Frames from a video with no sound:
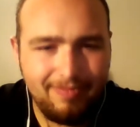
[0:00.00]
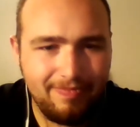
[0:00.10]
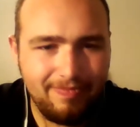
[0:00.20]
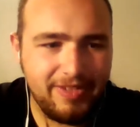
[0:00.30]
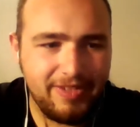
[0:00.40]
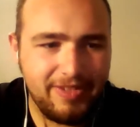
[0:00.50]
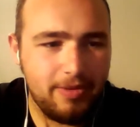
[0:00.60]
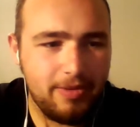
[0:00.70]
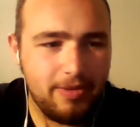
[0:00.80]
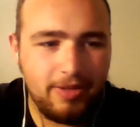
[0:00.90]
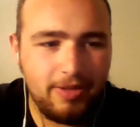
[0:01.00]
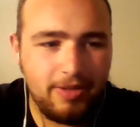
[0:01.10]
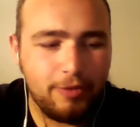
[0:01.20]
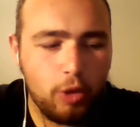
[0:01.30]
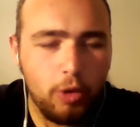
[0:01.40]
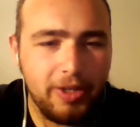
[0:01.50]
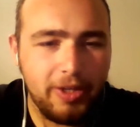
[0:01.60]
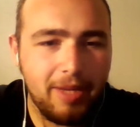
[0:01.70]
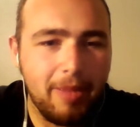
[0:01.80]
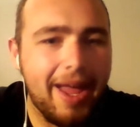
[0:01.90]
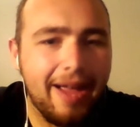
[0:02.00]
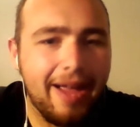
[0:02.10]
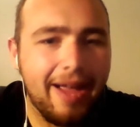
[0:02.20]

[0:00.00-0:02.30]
Same as if you're holding it back.